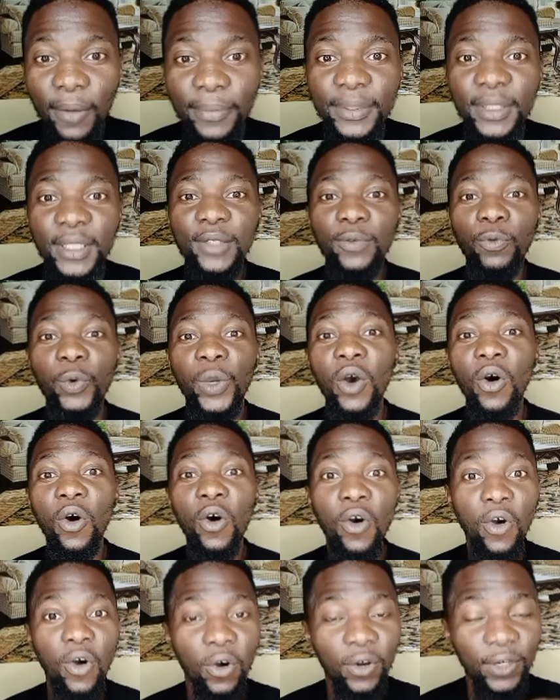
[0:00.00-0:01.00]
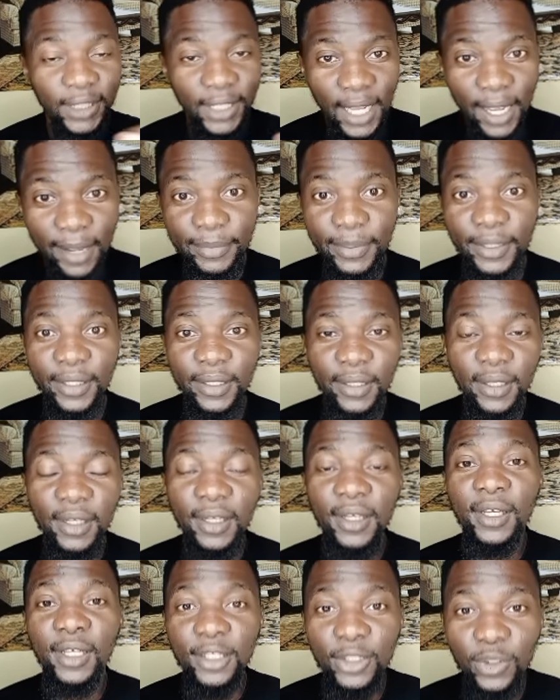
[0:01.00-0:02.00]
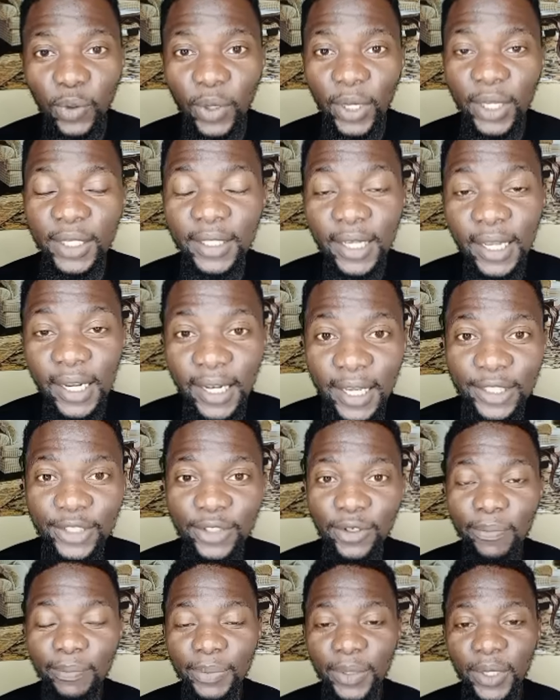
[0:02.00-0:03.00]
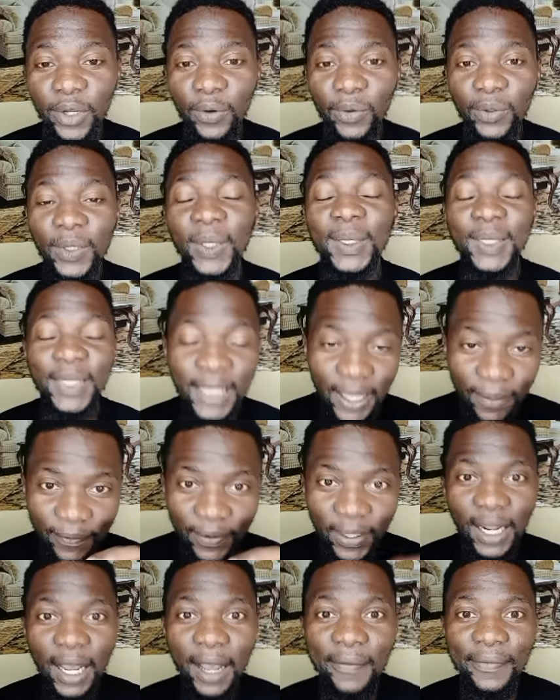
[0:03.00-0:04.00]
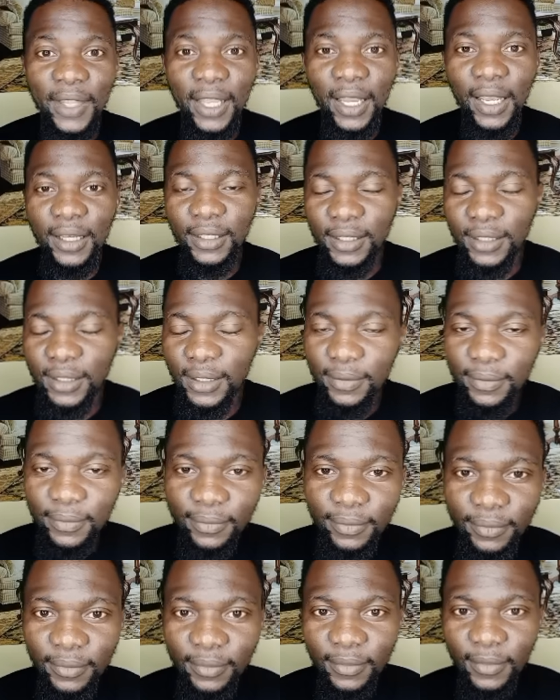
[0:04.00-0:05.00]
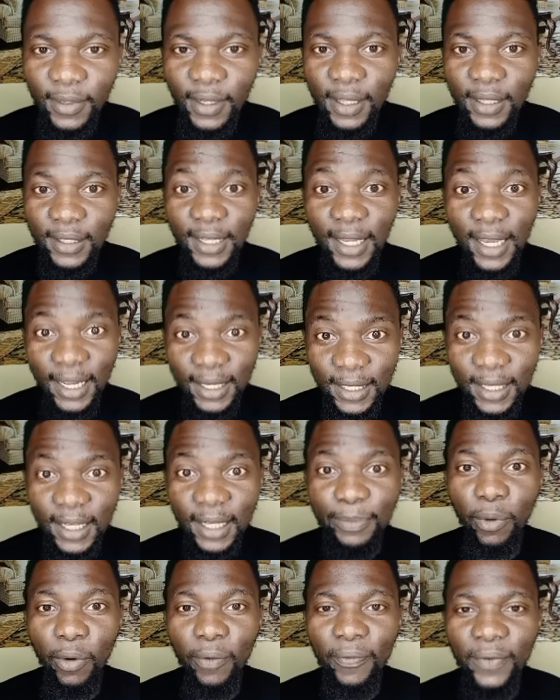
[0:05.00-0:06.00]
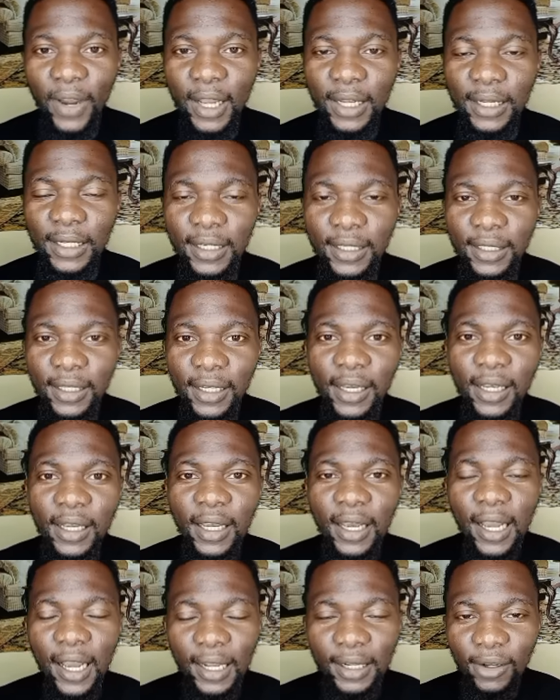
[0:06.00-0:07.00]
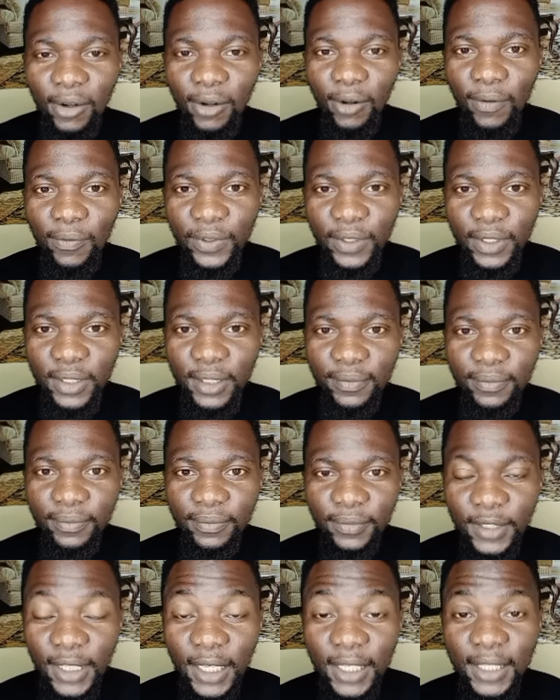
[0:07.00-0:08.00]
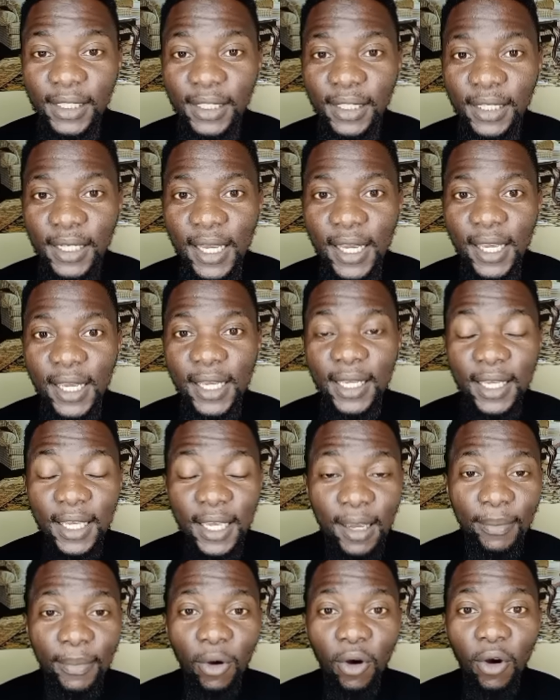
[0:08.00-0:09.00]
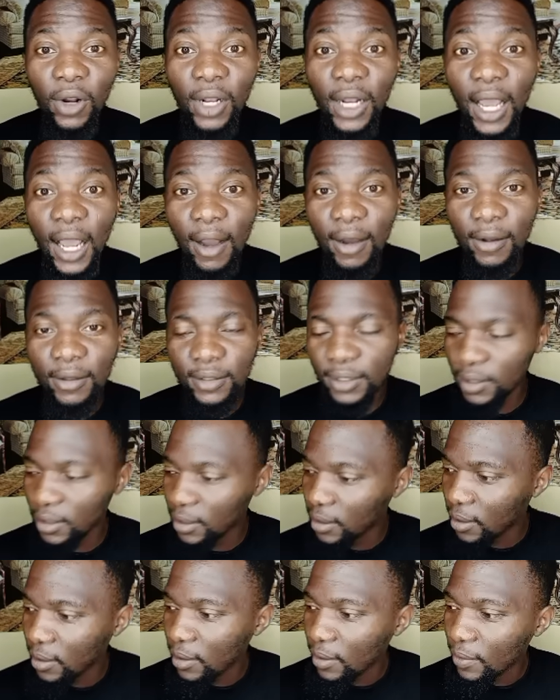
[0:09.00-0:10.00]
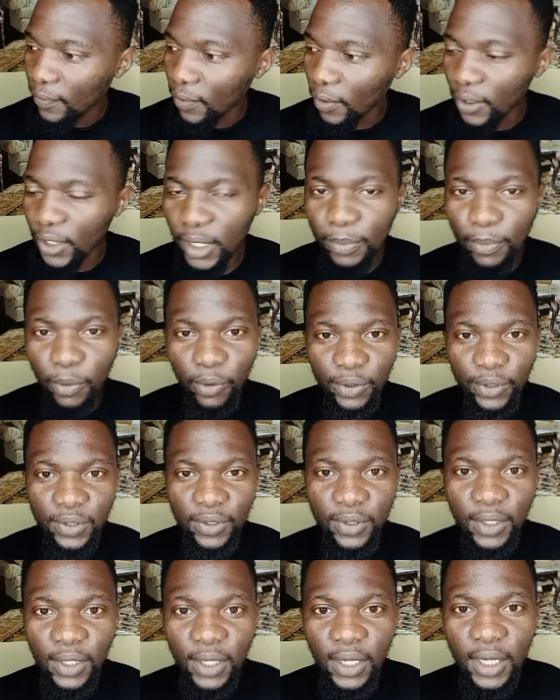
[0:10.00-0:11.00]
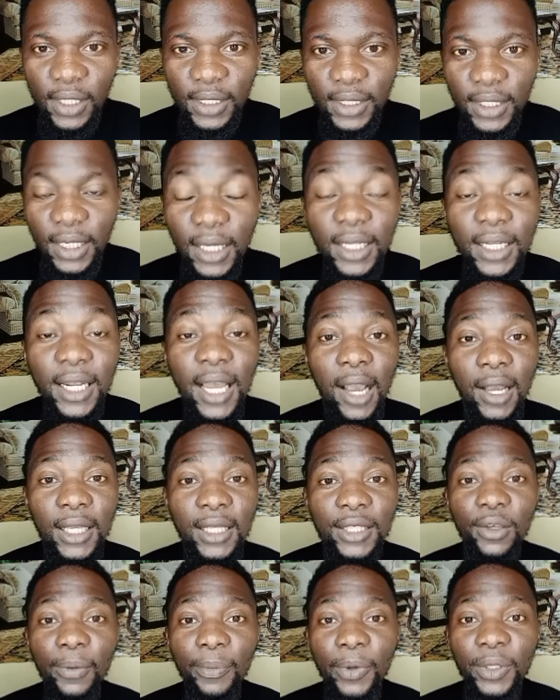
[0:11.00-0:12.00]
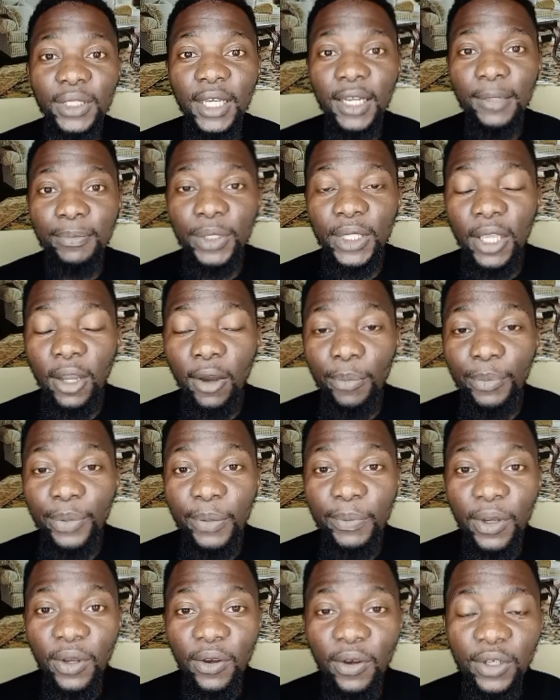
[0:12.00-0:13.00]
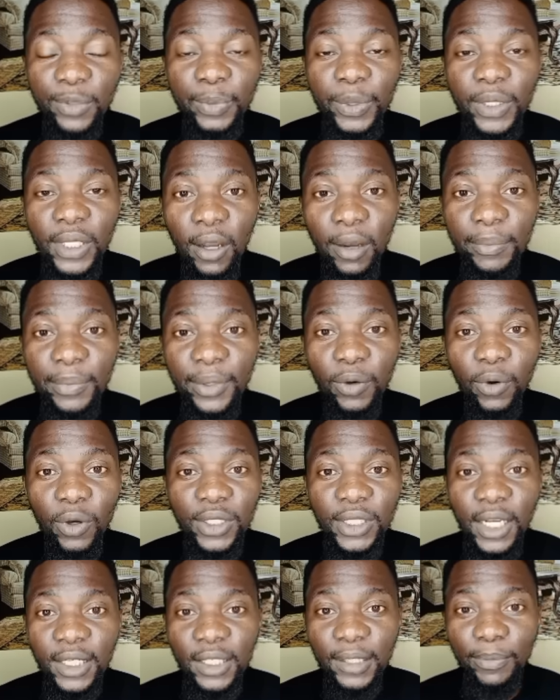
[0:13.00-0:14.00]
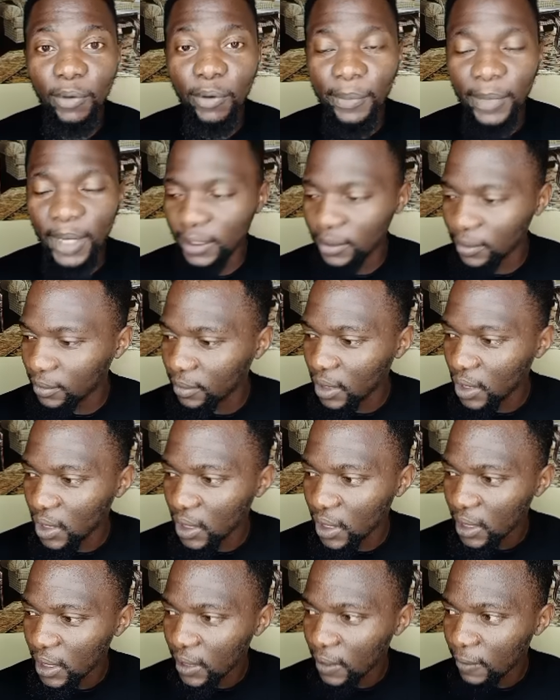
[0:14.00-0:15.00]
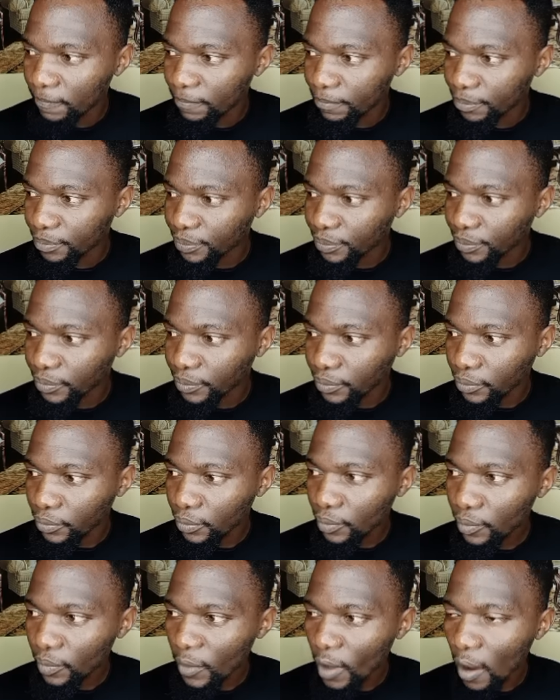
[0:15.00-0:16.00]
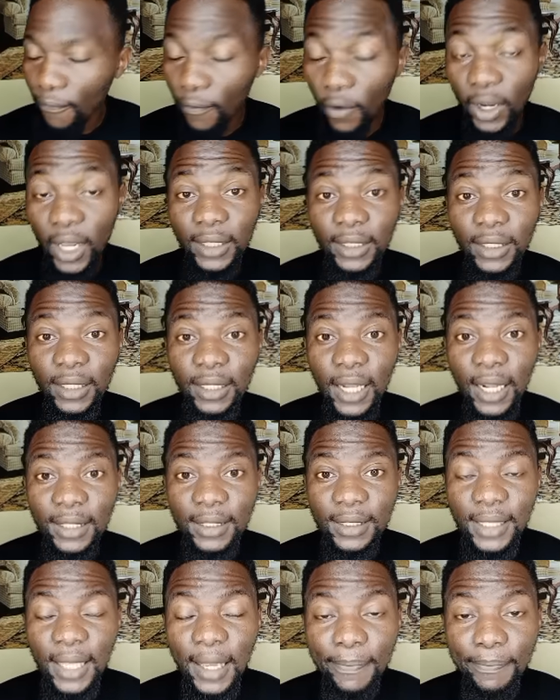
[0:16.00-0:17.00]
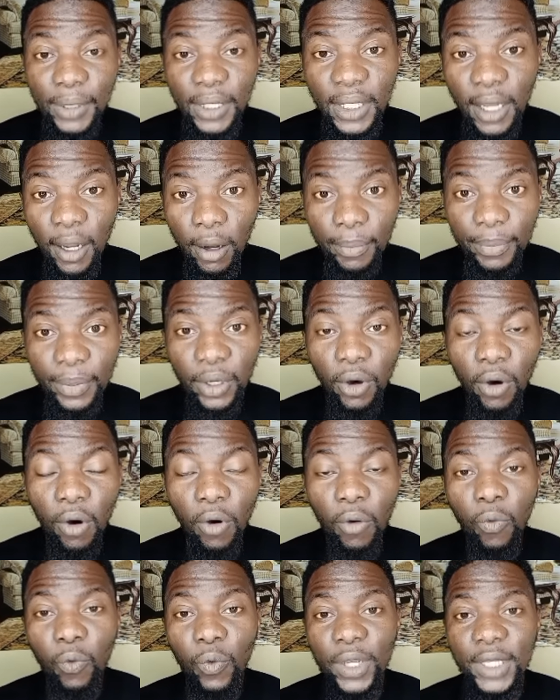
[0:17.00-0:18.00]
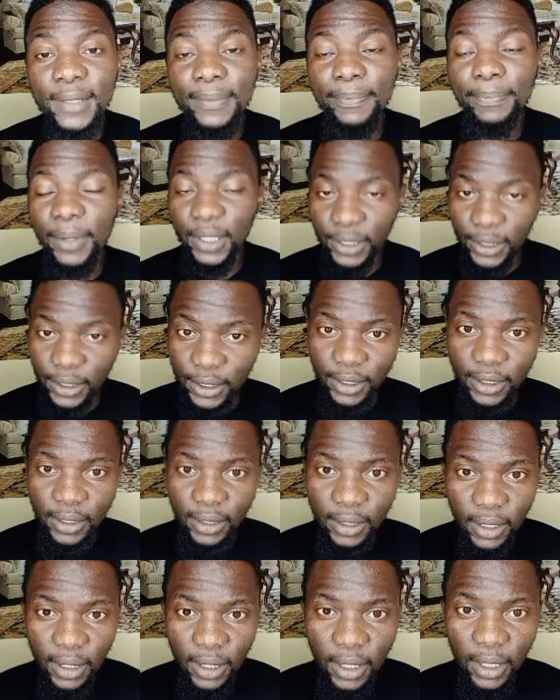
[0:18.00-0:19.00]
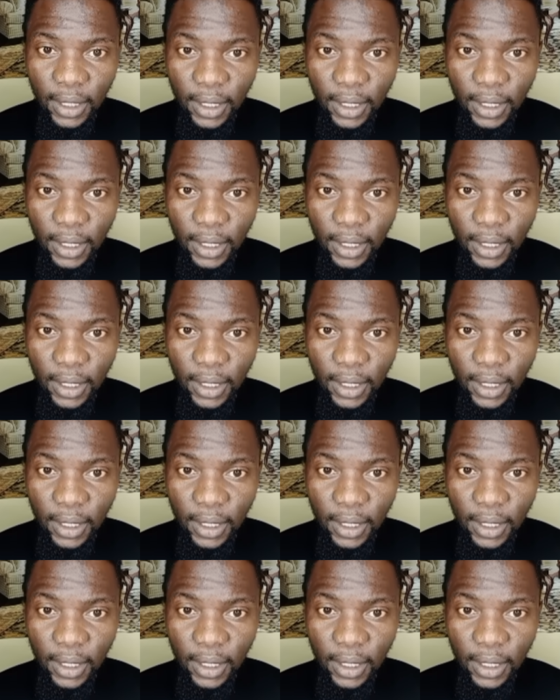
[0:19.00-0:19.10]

What have this tribe done to these guys? A group of people that mind their business and just want to make money, to take care of their families, but every freaking time, it's Igbo this, Igbo that. I'm really not happy. Peter Obi should just leave this thing and go and rest. Tinubu should do whatever he likes with the country. Let the Igbos rest.